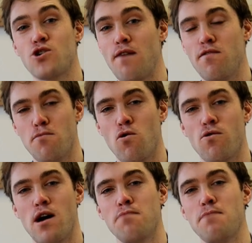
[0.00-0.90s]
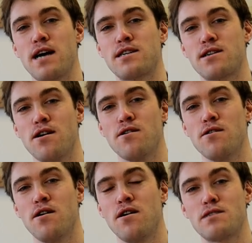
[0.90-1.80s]
travel more around
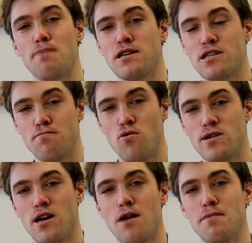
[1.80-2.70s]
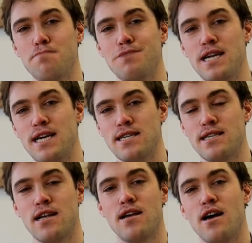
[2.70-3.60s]
Mexico, spend some more time in
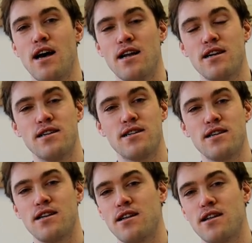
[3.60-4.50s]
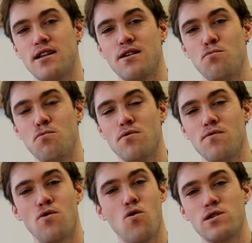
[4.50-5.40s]
Belize, and
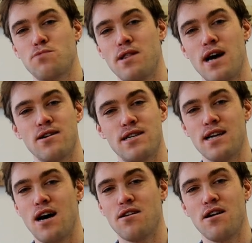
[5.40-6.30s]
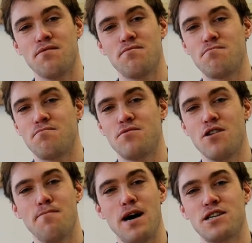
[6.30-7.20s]
of course, without a doubt, I'd
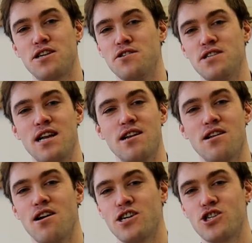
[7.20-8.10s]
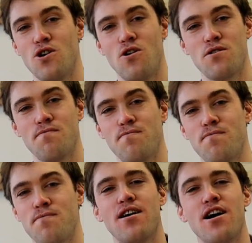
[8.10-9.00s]
go back to New Zealand like a shot.
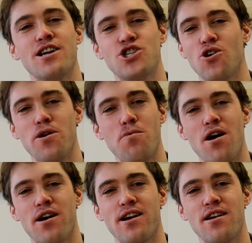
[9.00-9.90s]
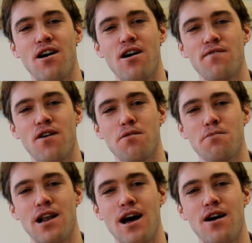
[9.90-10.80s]
I enjoy working at
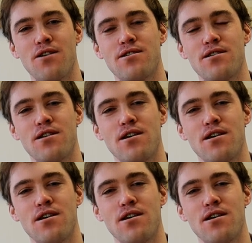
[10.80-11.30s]
Aardvark McLeod.